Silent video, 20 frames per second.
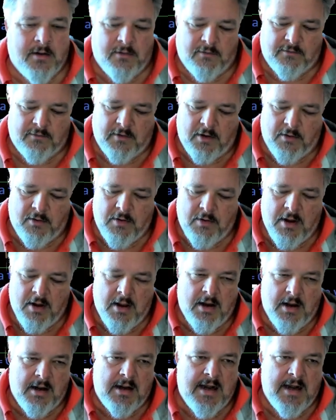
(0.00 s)
So
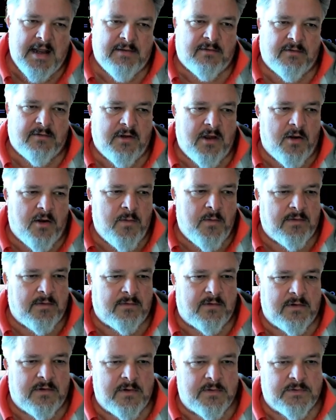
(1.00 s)
let's go
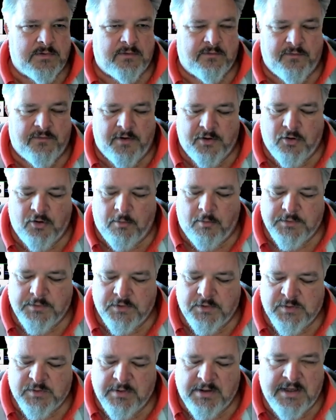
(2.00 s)
into user-defined
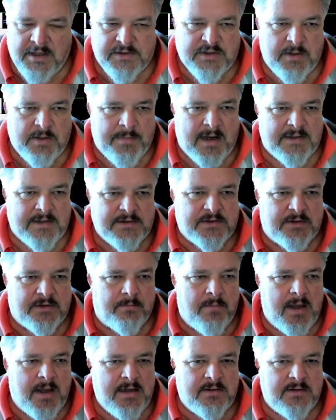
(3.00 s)
options, but let's go back to the
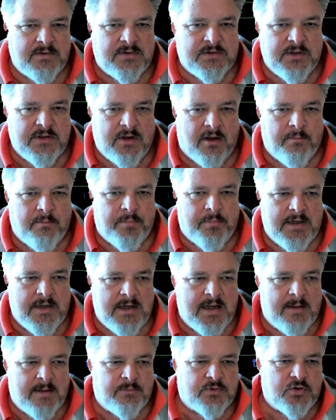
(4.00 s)
main Start
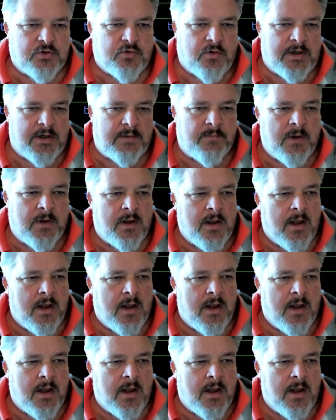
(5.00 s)
PDM screen.